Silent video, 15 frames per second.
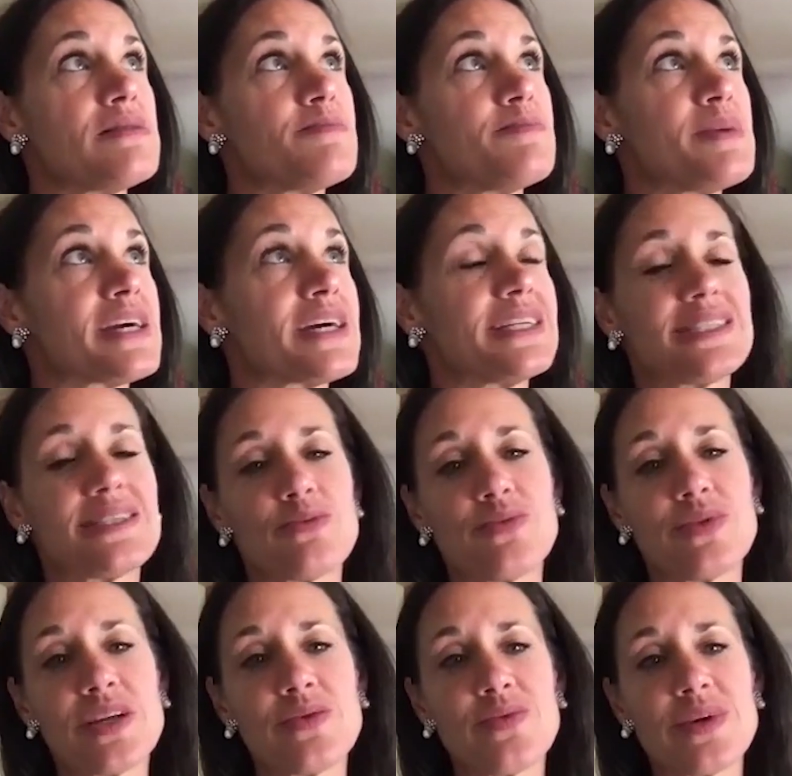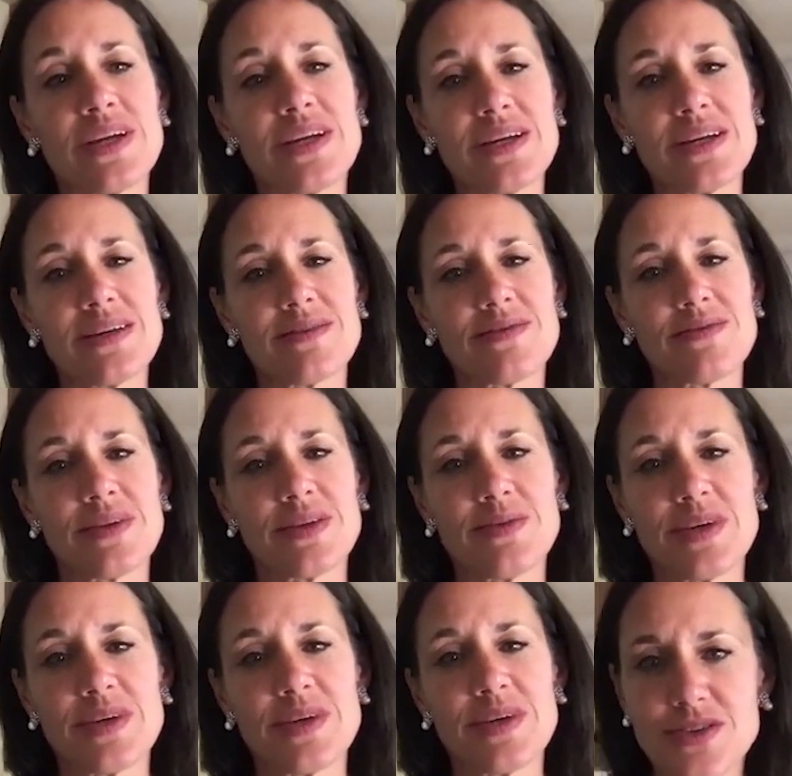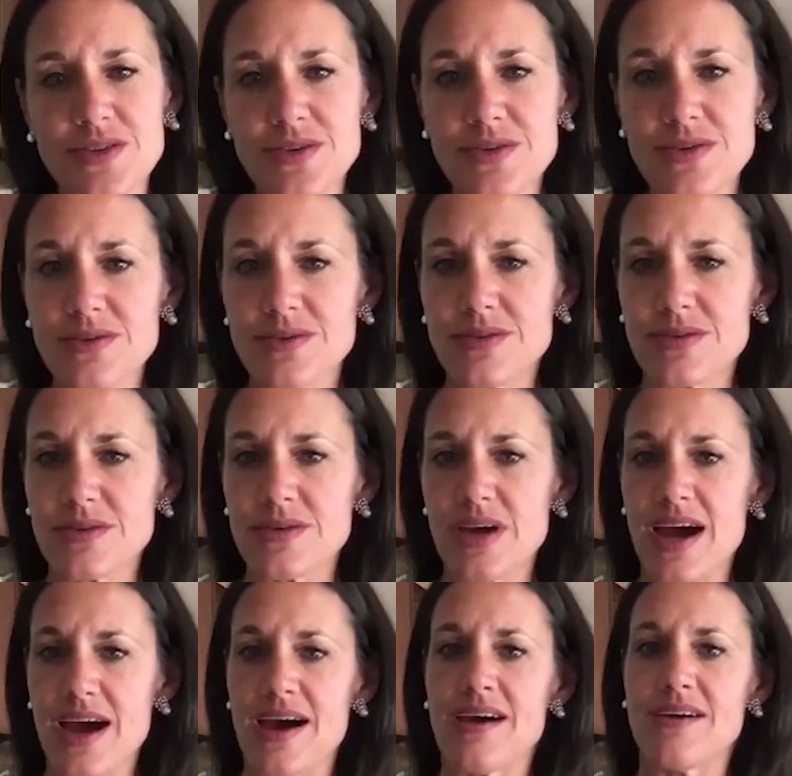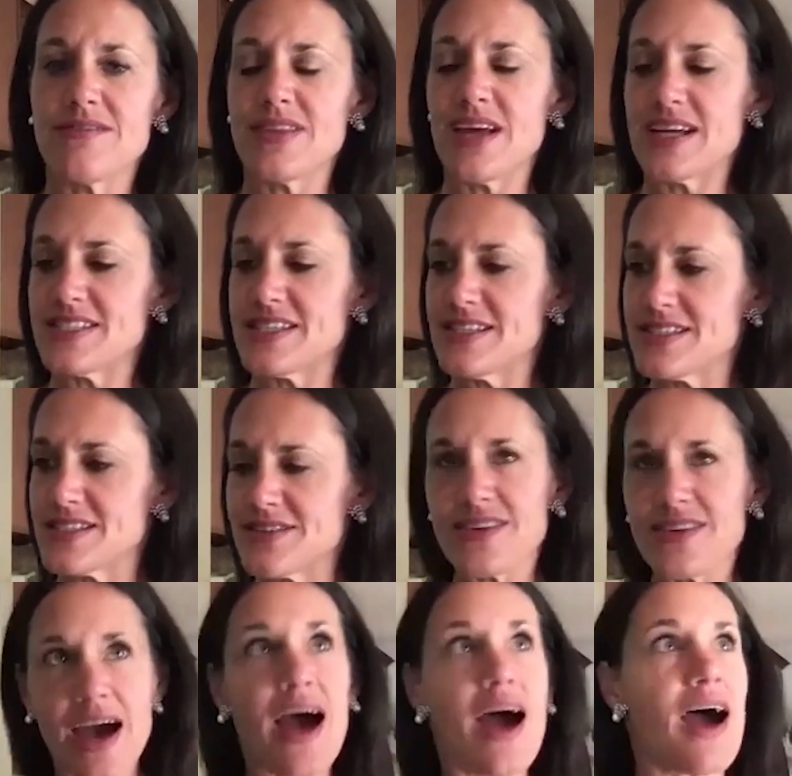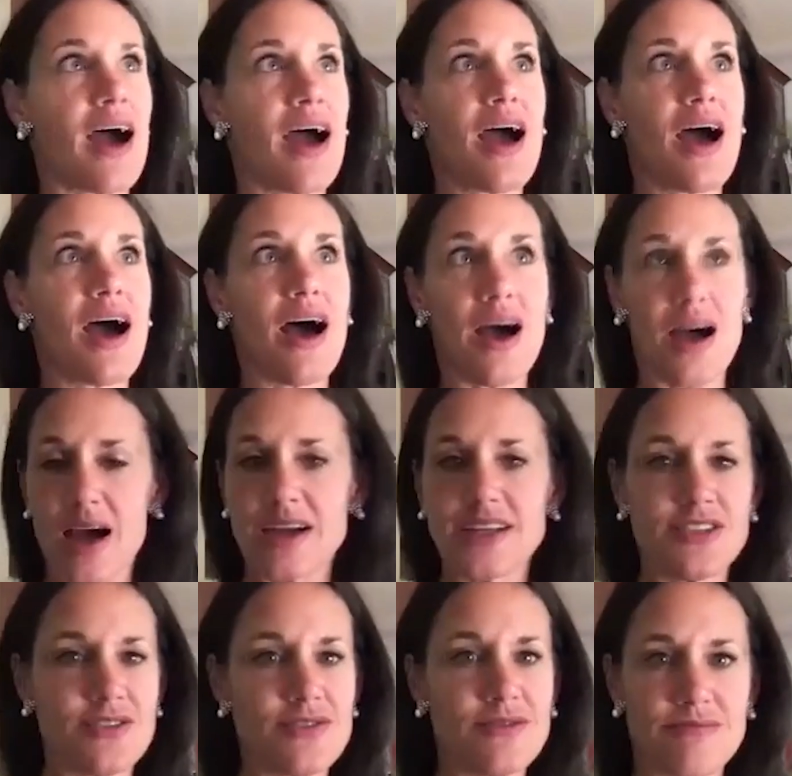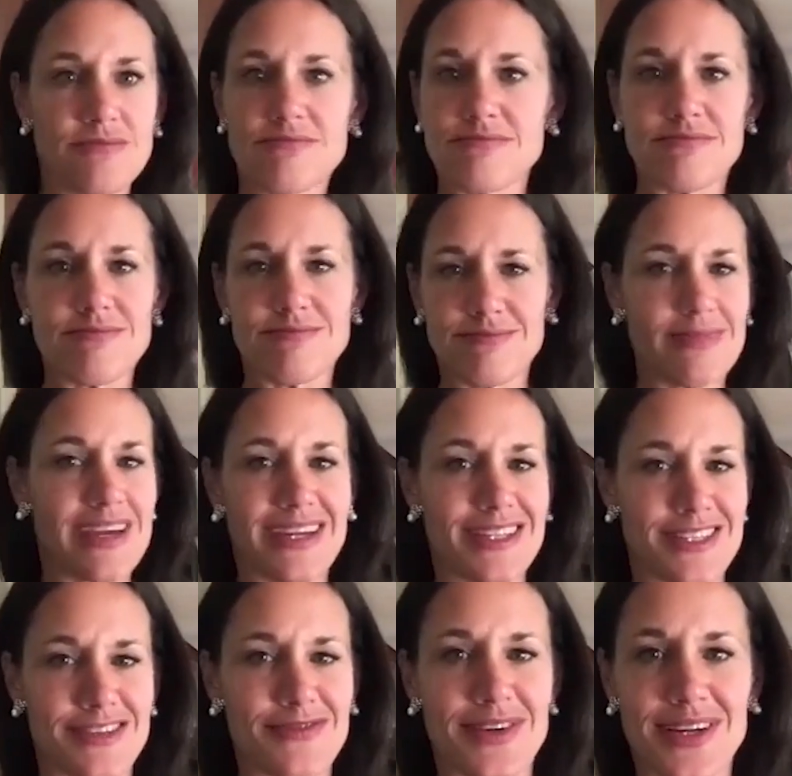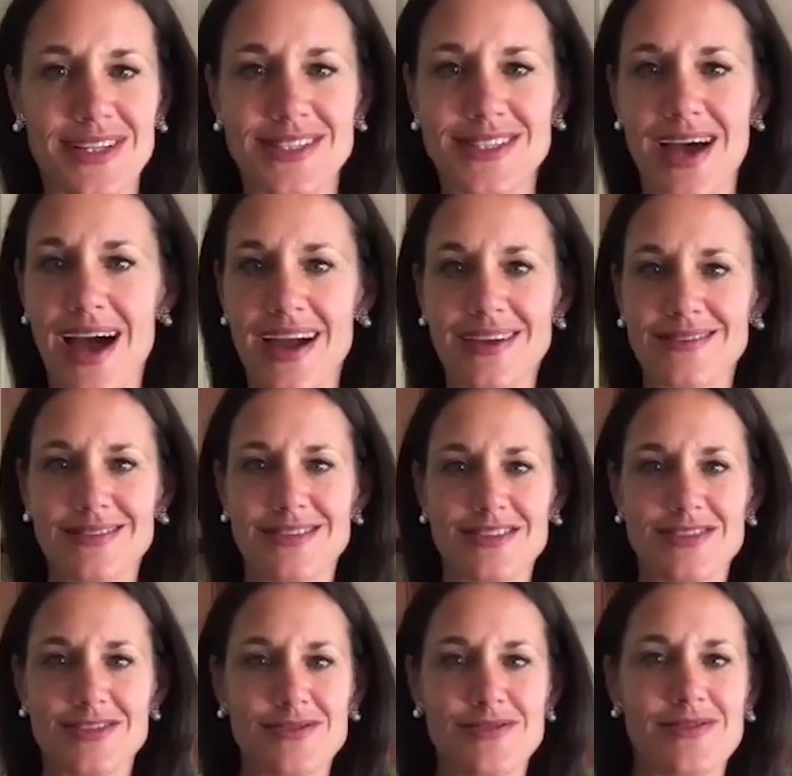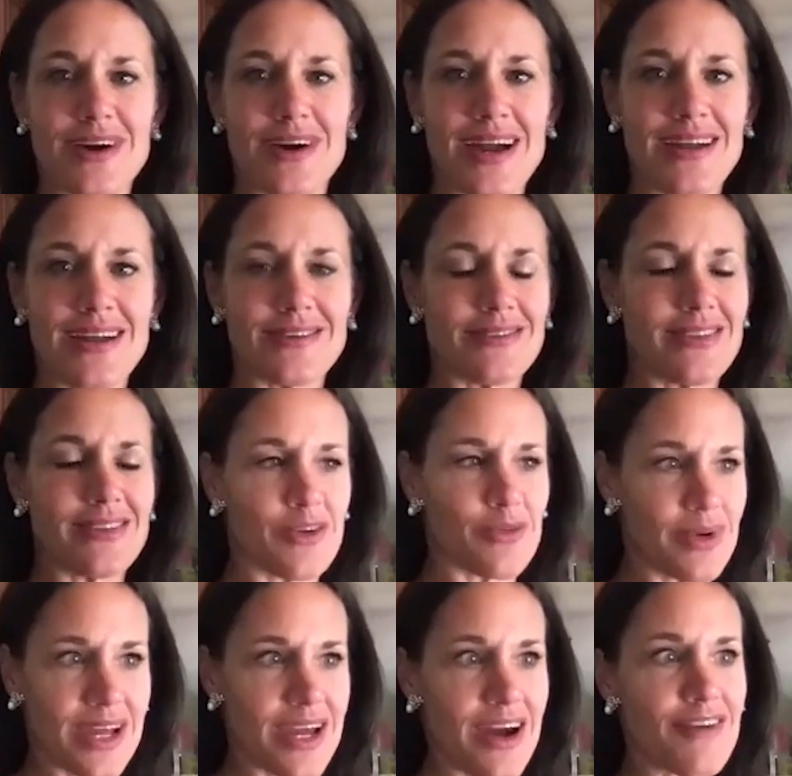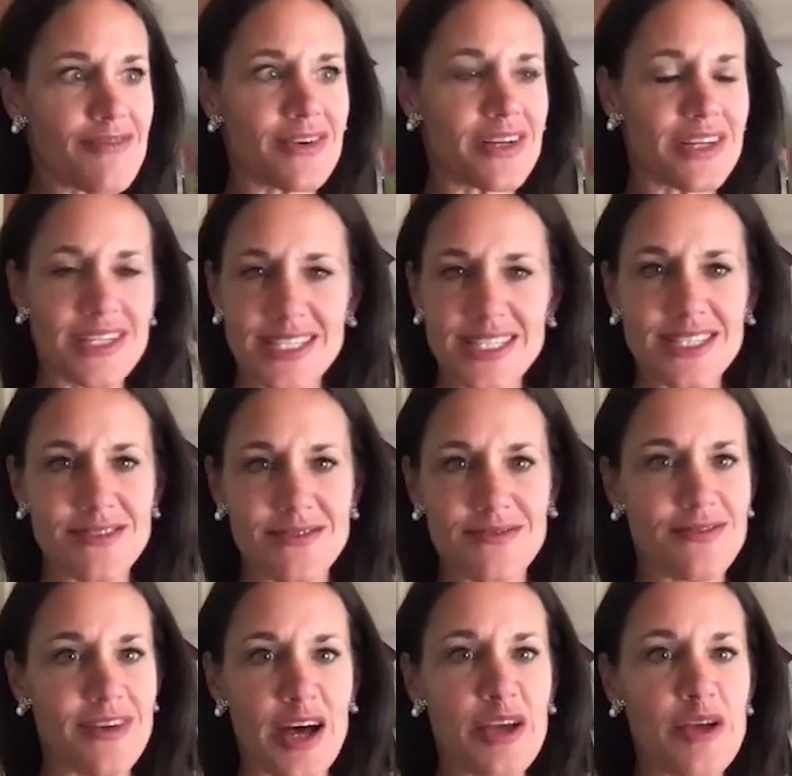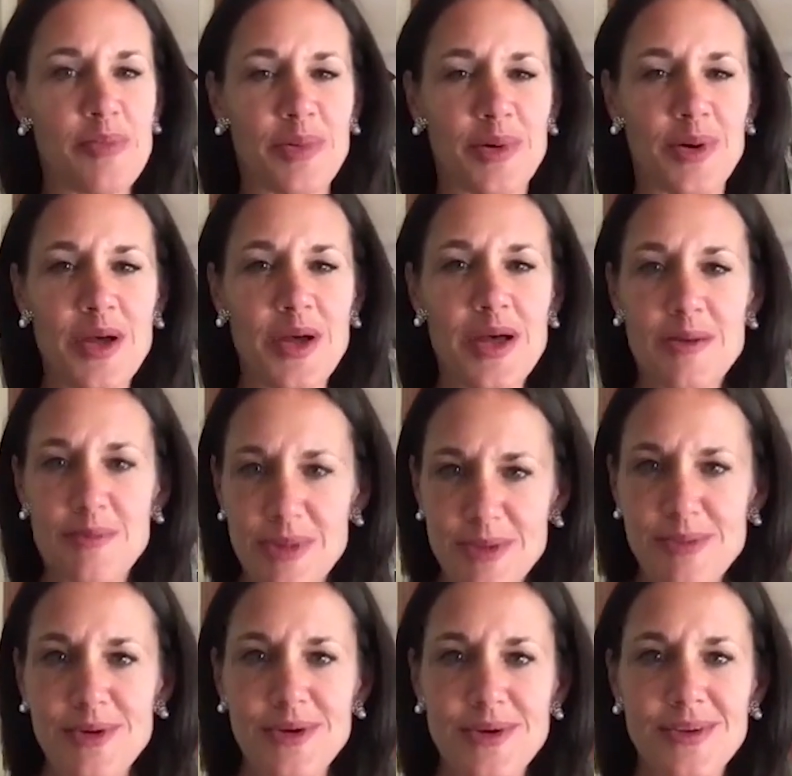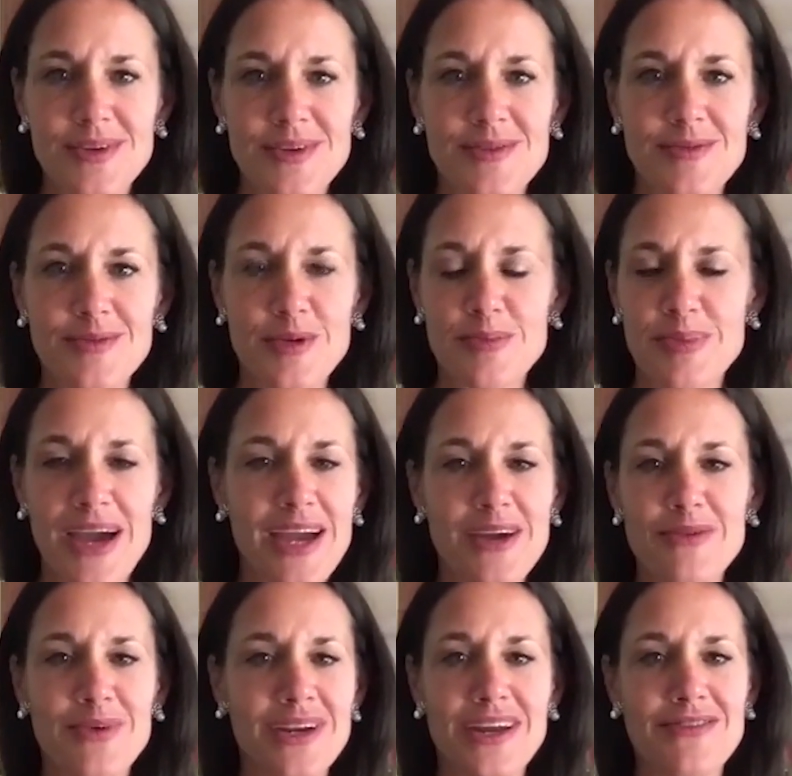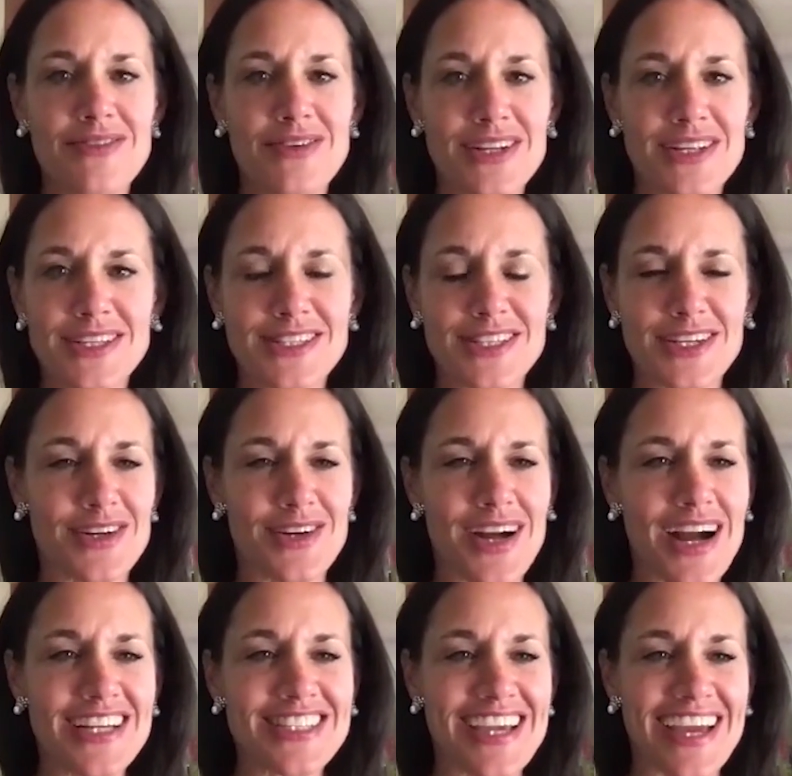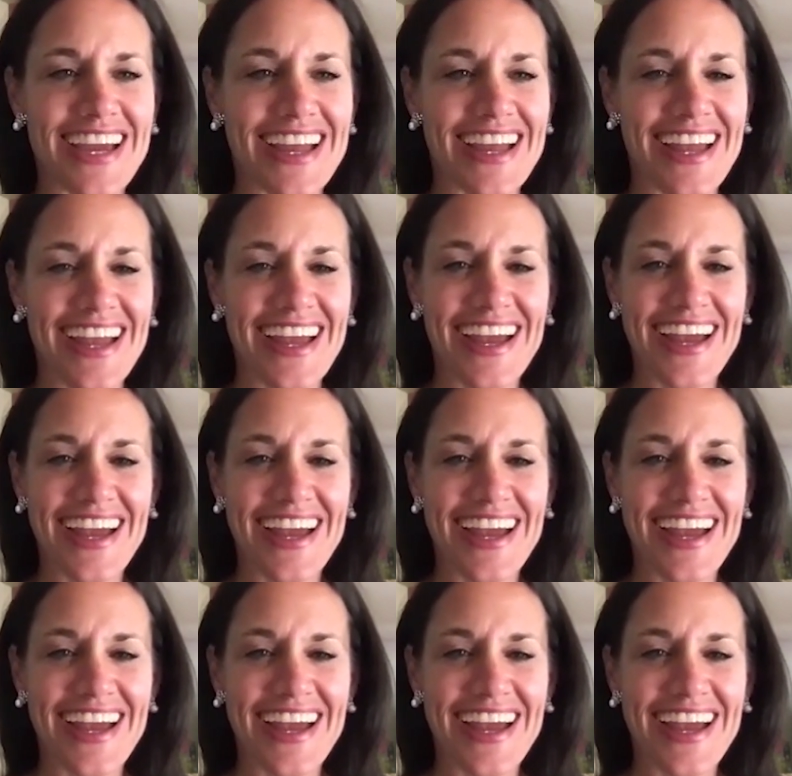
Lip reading: because when we do have that sense of, yeah, I do make a difference, I like what I offer is valuable, people will pay whatever it is that you're asking,